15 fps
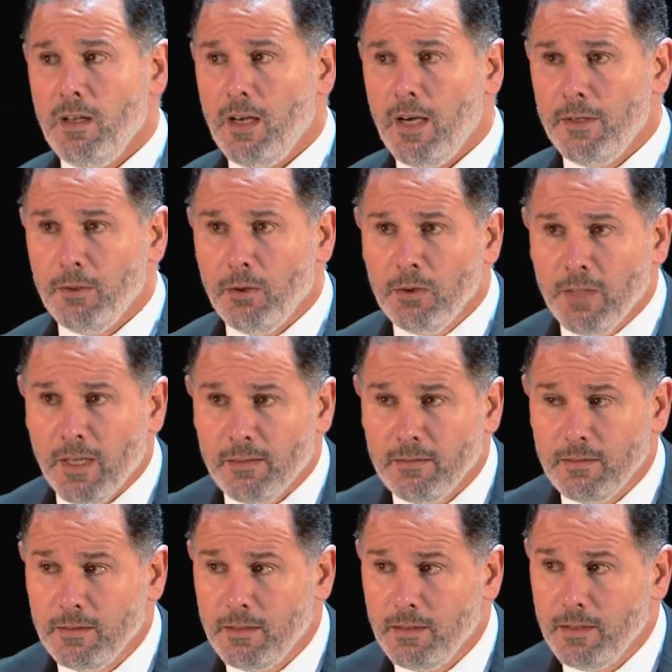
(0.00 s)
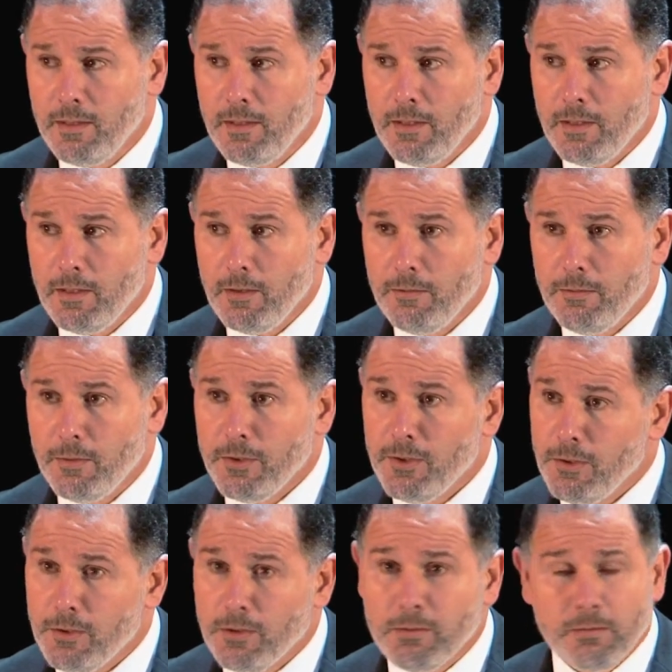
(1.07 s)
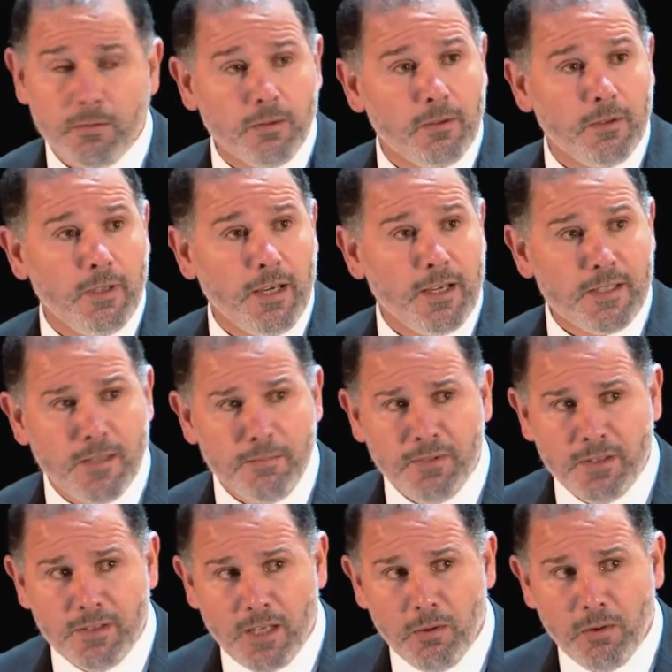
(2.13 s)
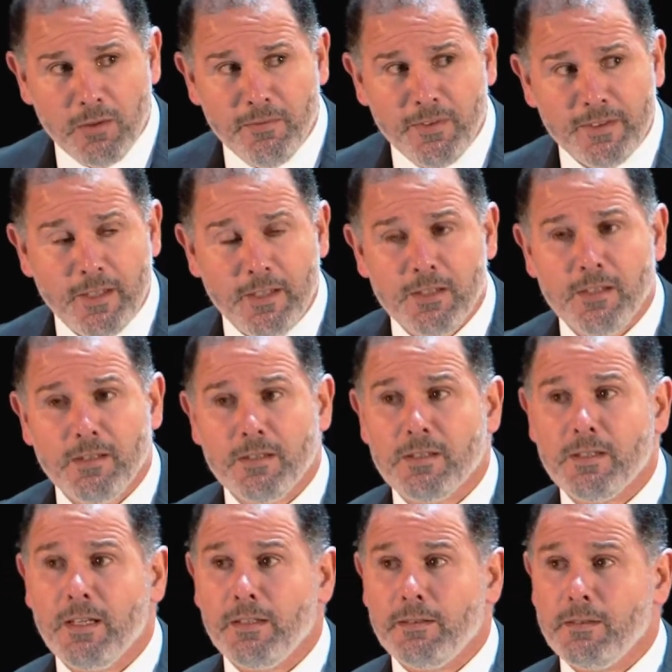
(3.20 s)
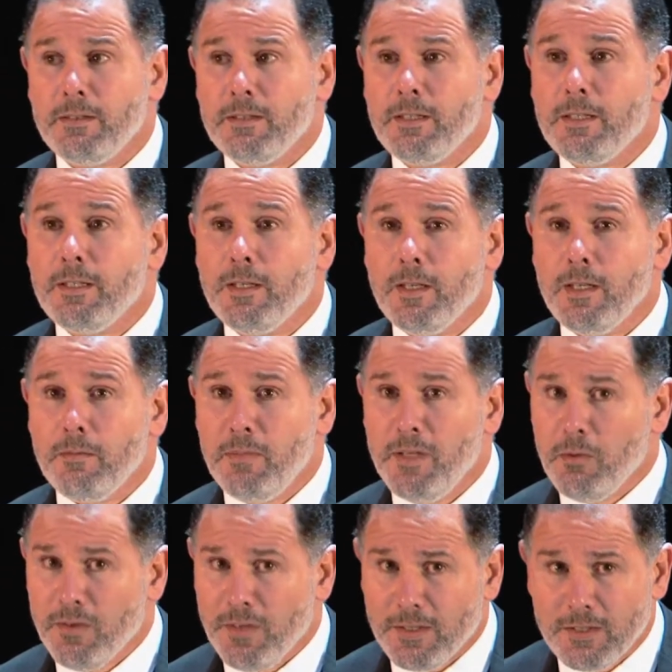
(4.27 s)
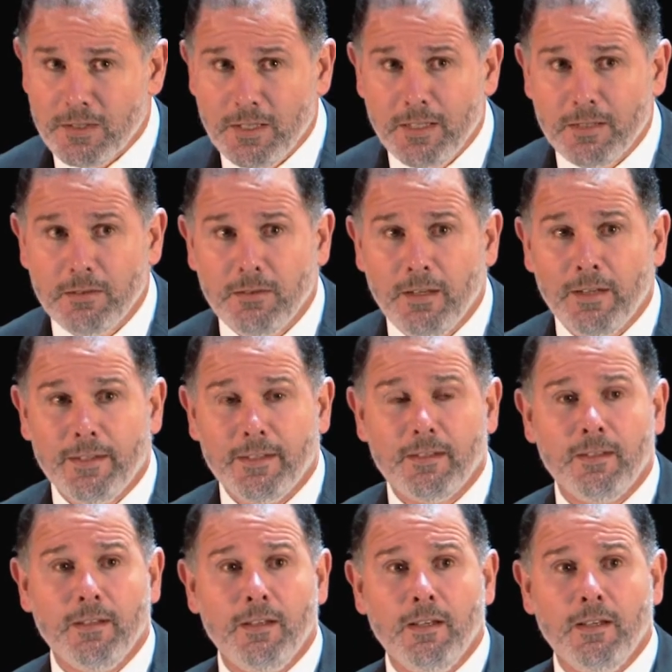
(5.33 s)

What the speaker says: and honor for your accepting our invitations and be with us here tonight.